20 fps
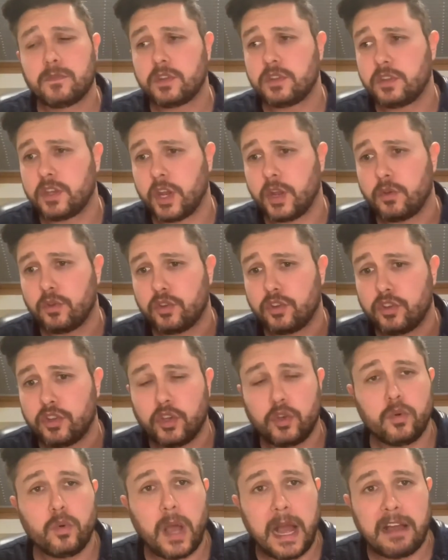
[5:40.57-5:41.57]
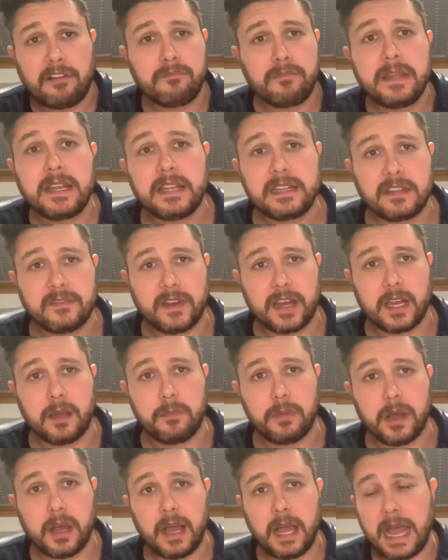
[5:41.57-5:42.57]
you know, you have been a
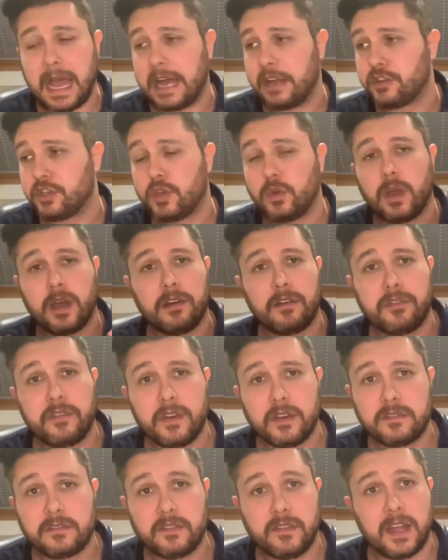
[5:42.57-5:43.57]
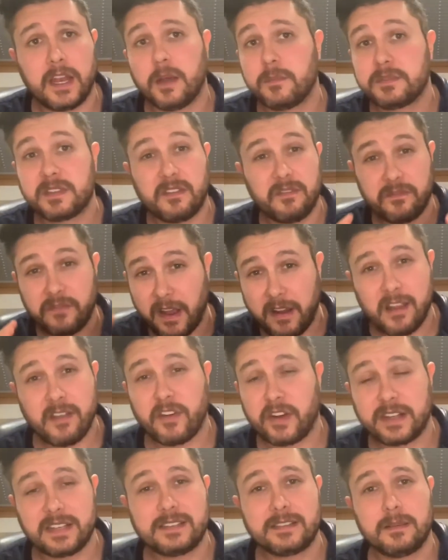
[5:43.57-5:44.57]
developer and you have developed very,
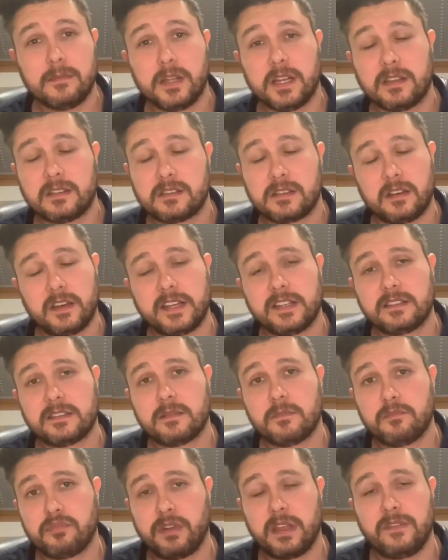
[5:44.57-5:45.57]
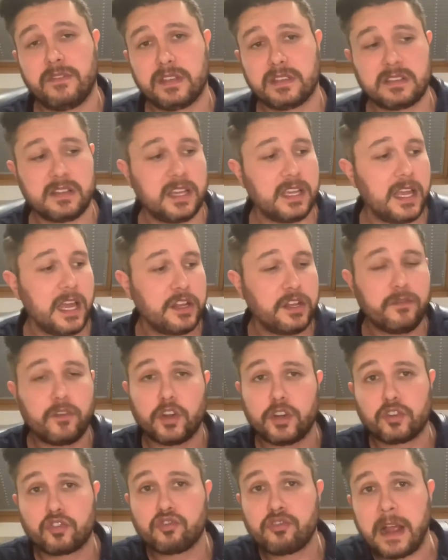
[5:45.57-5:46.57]
very similar sites previously, and you've
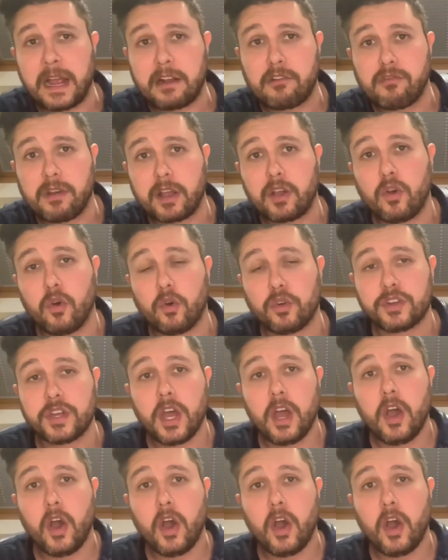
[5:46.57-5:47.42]
got a track record